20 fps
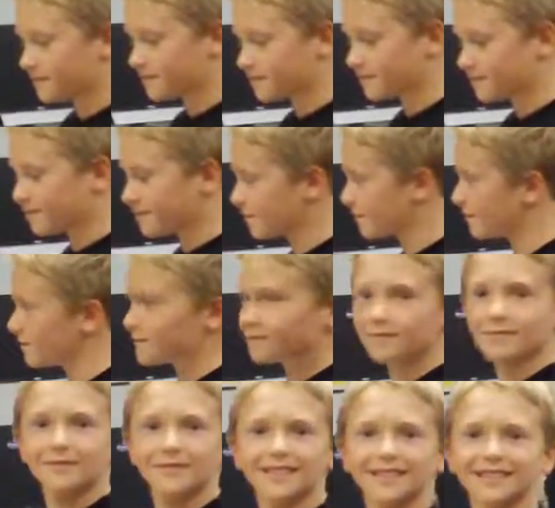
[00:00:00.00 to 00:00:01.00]
Nicholas,
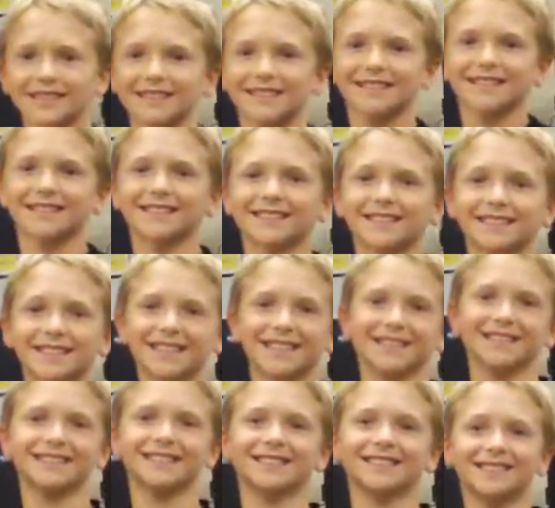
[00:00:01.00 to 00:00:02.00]
that was awesome. Take a
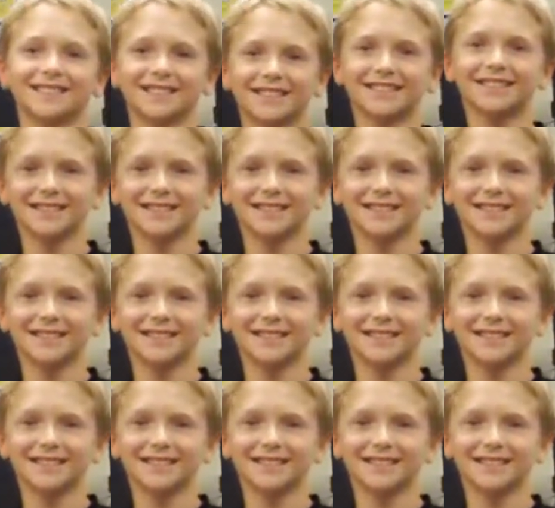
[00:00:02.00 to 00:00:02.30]
bow.